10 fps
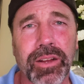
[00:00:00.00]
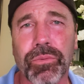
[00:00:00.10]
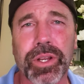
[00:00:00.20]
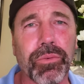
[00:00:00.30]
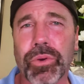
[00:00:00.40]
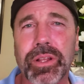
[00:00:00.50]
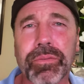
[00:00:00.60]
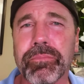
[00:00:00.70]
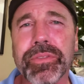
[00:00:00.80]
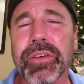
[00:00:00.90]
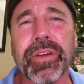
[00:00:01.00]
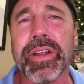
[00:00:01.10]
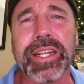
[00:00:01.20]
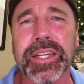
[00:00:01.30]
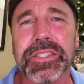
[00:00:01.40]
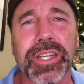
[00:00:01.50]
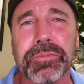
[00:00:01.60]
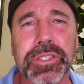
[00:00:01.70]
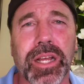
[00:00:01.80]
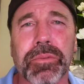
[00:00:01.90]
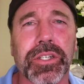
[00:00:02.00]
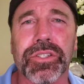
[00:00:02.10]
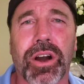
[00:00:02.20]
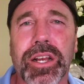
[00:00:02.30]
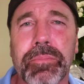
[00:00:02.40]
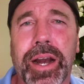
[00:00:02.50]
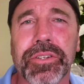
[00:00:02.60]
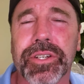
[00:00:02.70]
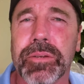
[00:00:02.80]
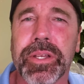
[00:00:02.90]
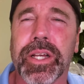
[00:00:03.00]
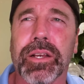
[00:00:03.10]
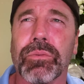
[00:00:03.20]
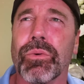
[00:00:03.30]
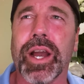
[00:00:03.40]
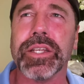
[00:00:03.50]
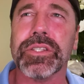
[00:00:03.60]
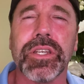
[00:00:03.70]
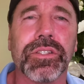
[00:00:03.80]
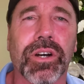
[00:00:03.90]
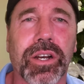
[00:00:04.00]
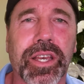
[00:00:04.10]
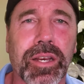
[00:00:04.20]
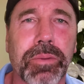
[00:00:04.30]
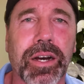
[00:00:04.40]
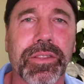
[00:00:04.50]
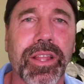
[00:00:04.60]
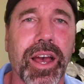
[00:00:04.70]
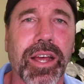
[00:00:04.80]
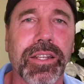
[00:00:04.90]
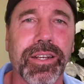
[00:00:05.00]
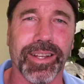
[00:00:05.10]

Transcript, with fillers: The very next subject I'm going to talk about, you're going to be like, why is he talking about that?